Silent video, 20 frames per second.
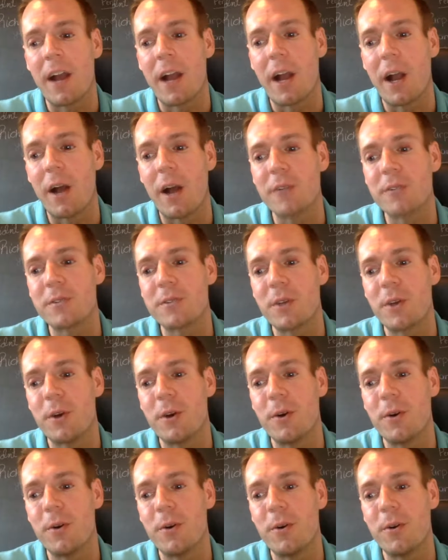I
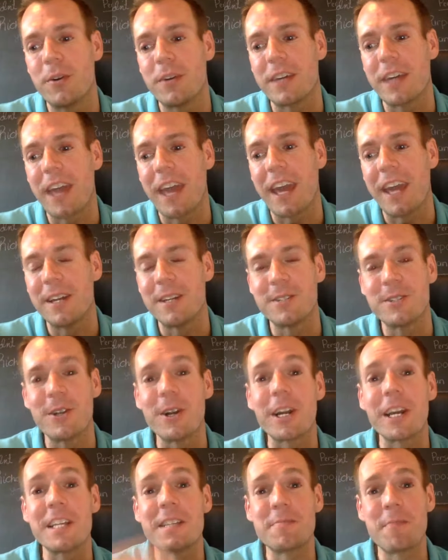also gained a
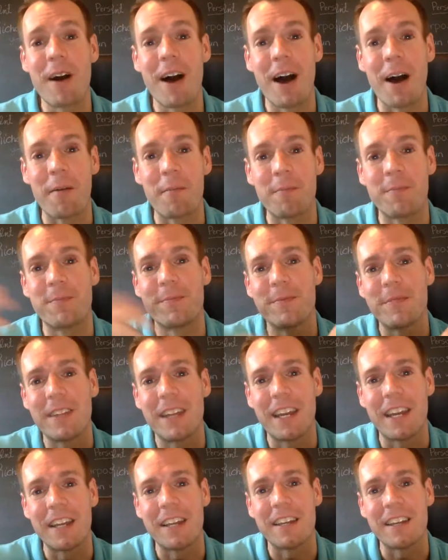circus mom,
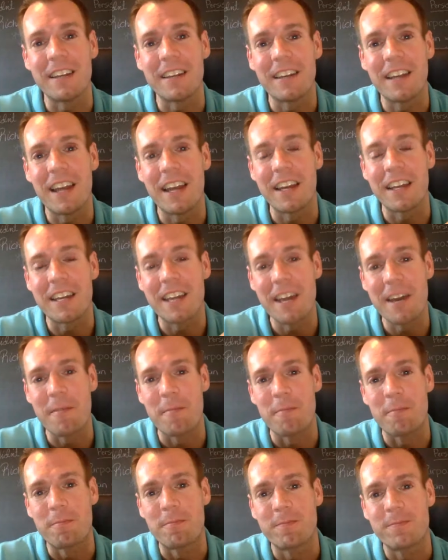and
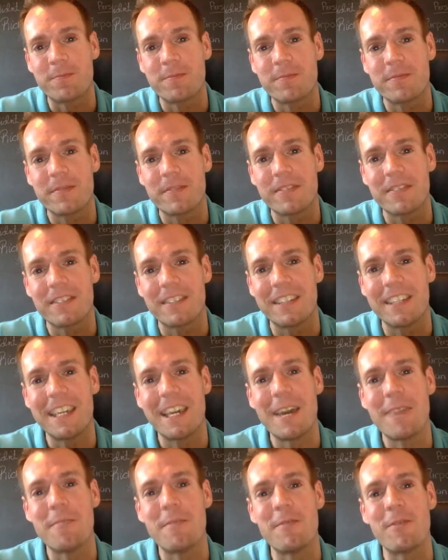Kim. And
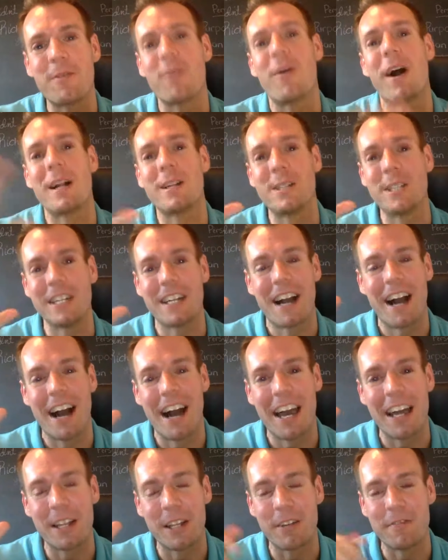Kim, if you're watching,
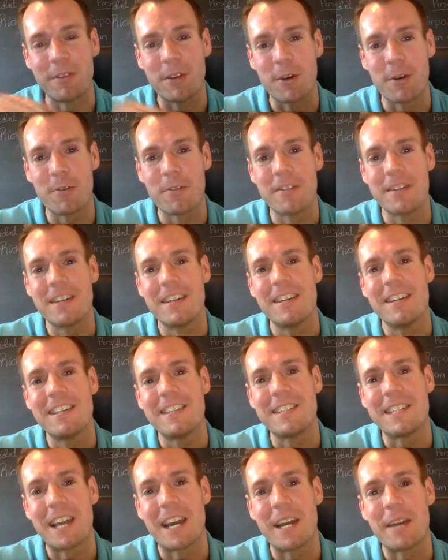hi, I love you.
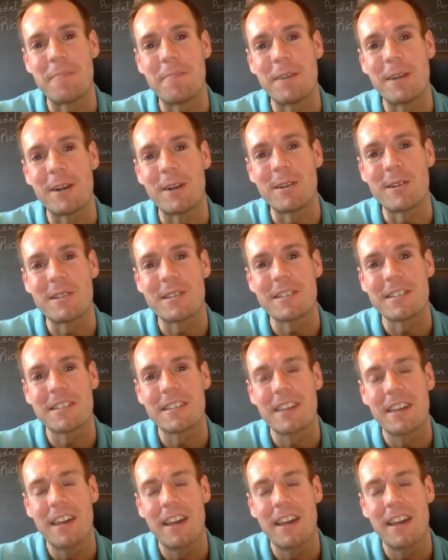Say hi to Pierce.